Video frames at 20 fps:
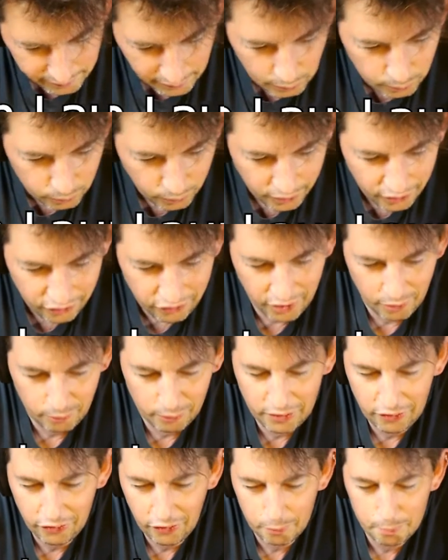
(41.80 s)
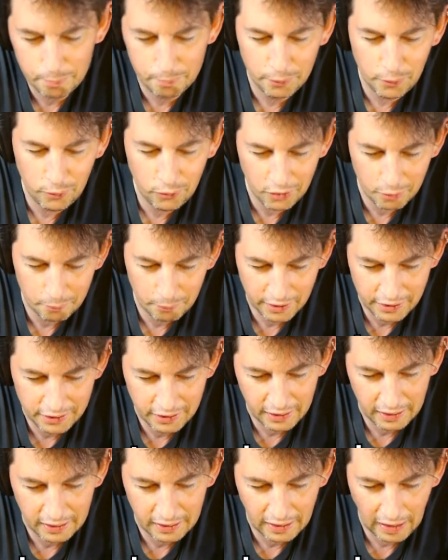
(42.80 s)
What is it? Well, it's a music
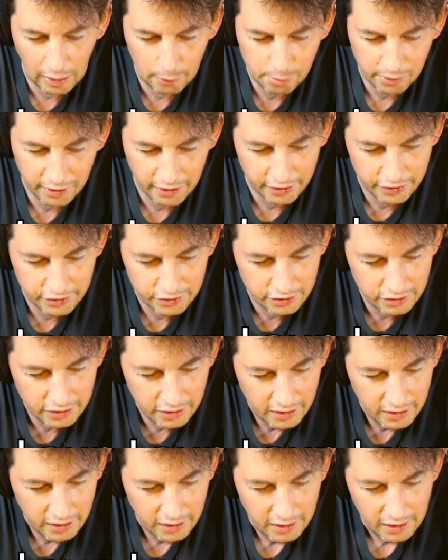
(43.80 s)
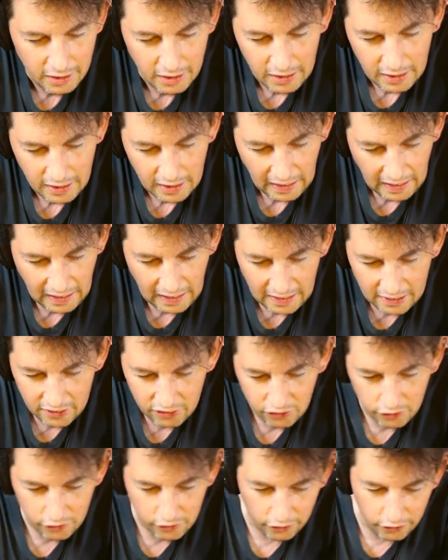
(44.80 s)
making application,
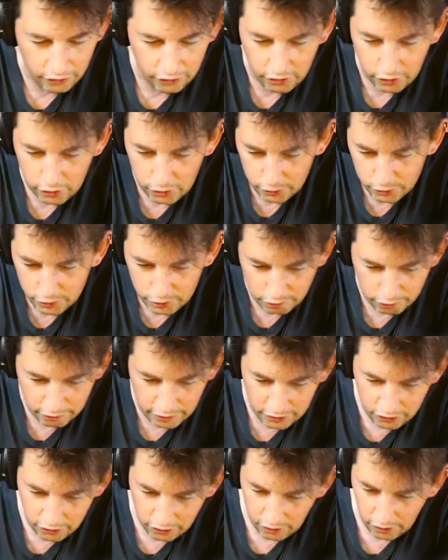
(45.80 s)
and you've got this huge grid,